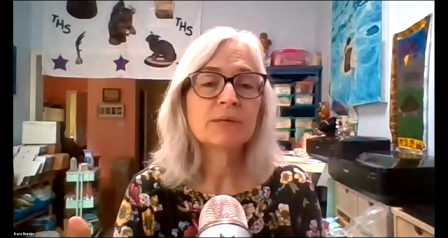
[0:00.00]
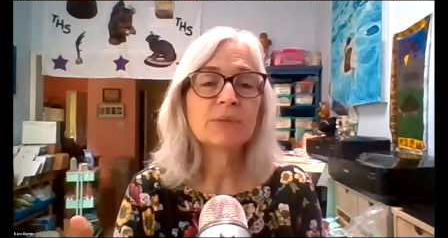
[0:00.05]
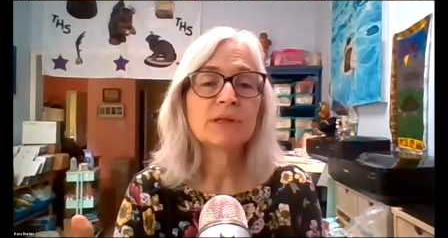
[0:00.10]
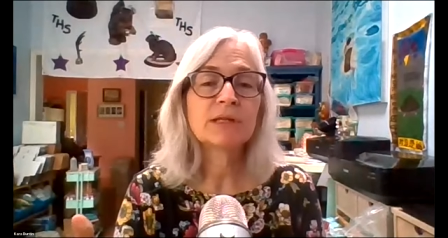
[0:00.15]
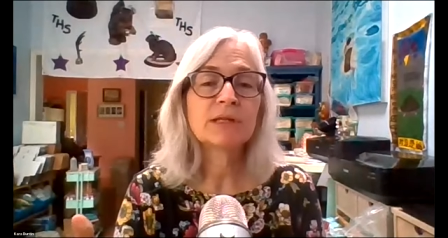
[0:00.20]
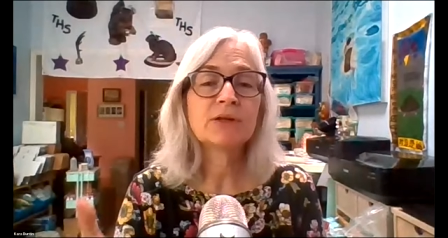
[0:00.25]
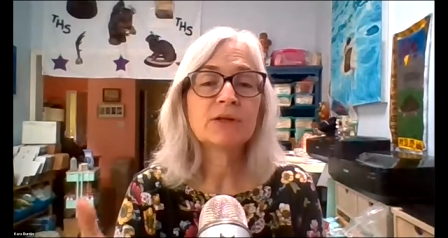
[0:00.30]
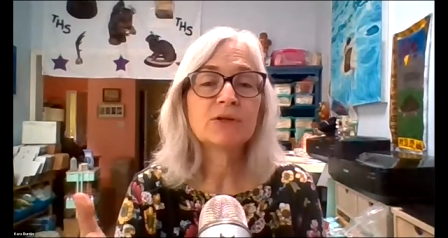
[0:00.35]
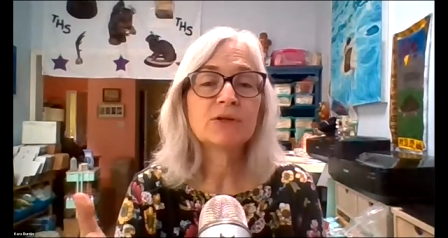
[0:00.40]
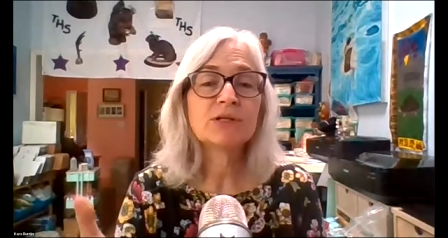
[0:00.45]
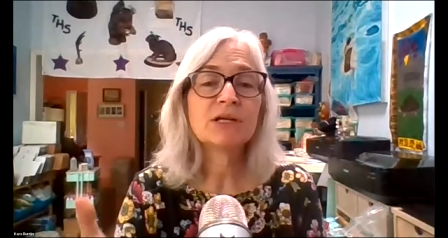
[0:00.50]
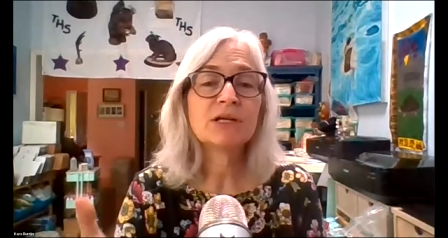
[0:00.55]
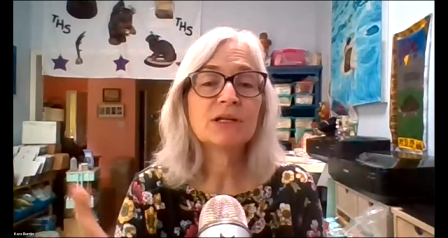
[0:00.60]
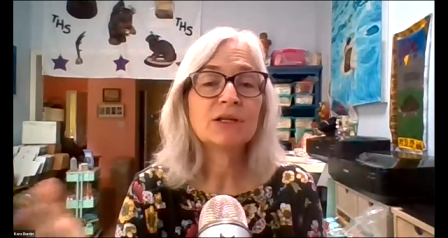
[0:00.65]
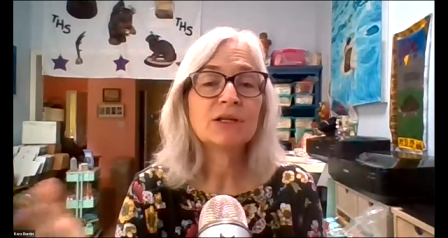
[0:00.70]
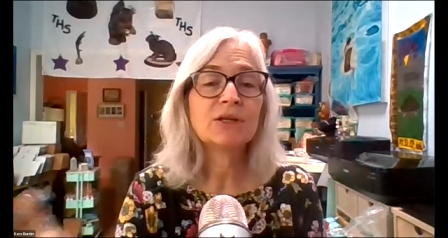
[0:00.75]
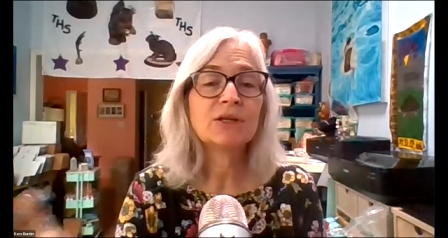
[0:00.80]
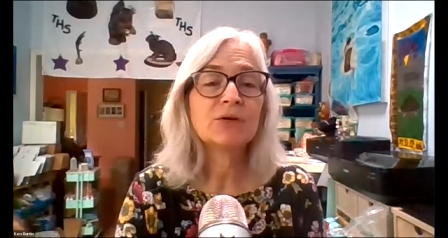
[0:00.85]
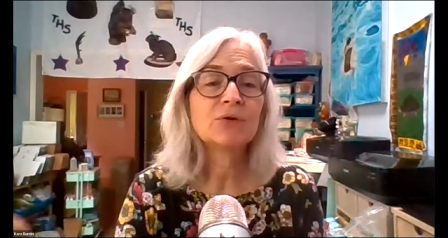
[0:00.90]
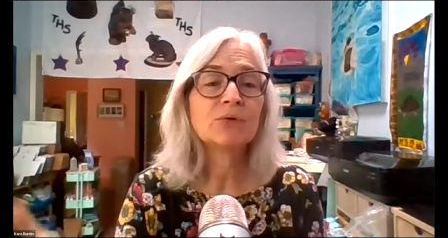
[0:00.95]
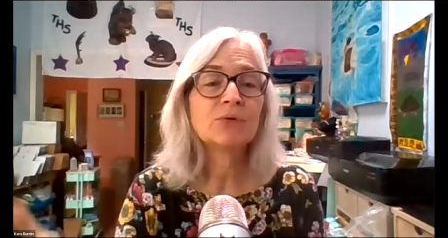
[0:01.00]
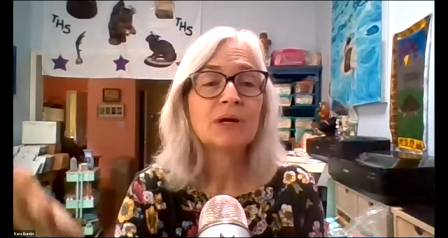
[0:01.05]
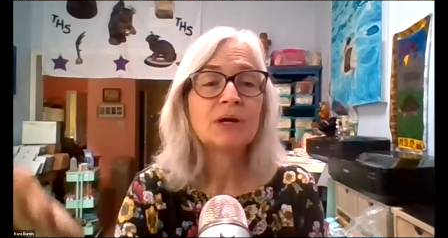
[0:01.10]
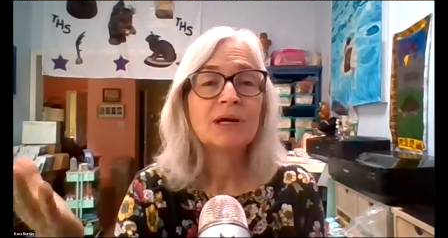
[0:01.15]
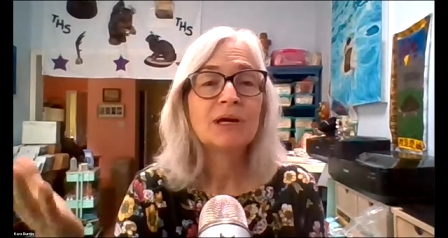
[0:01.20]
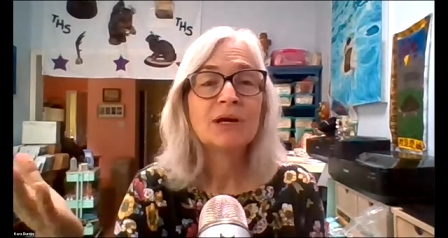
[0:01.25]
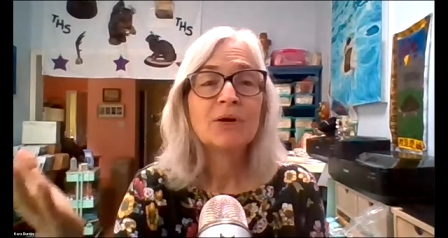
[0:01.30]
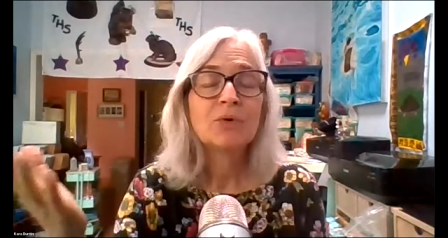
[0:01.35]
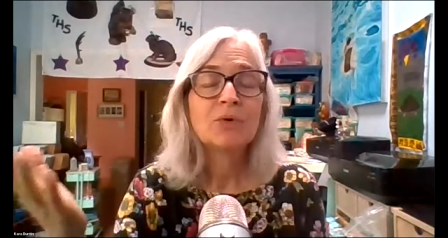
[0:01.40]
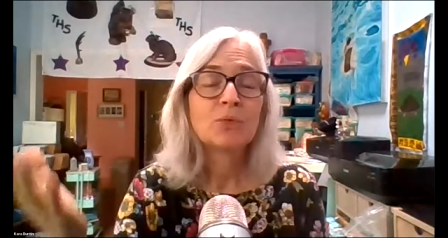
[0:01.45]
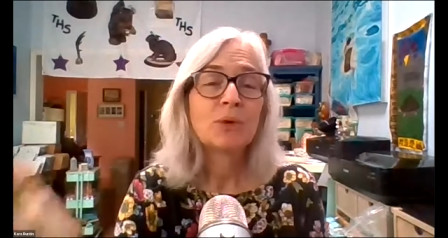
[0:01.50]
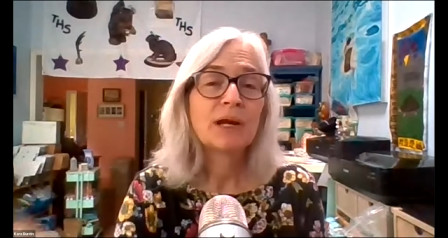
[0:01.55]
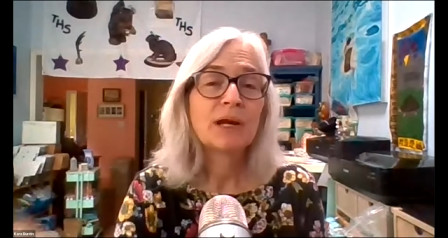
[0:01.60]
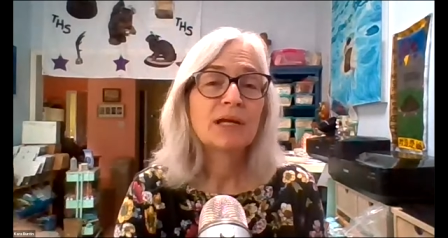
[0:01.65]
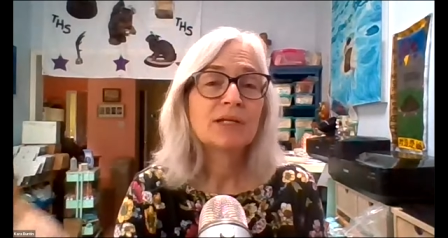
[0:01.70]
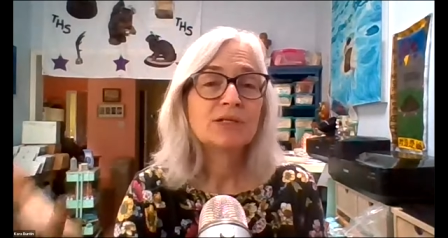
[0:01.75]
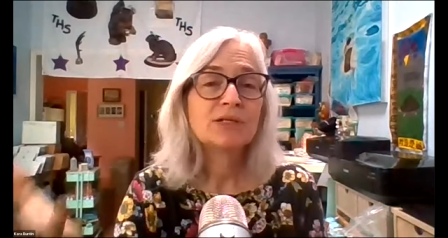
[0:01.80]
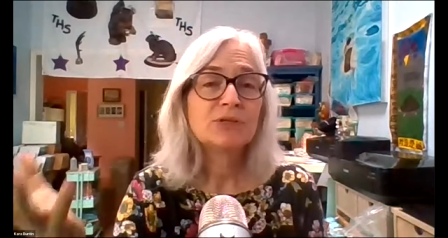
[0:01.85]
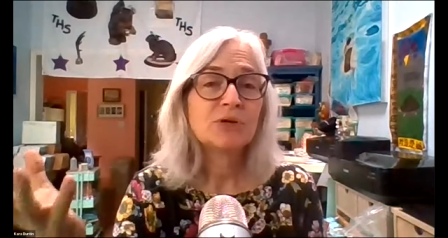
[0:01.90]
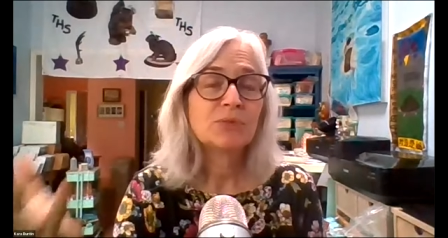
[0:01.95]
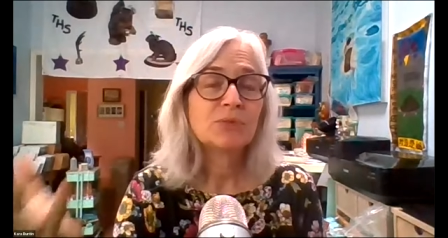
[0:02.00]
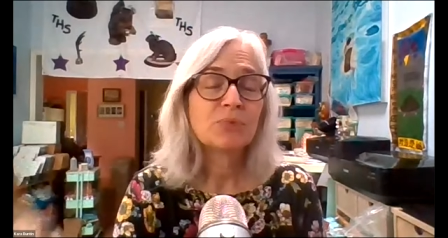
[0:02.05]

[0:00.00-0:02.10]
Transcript: But then they're telling you raise your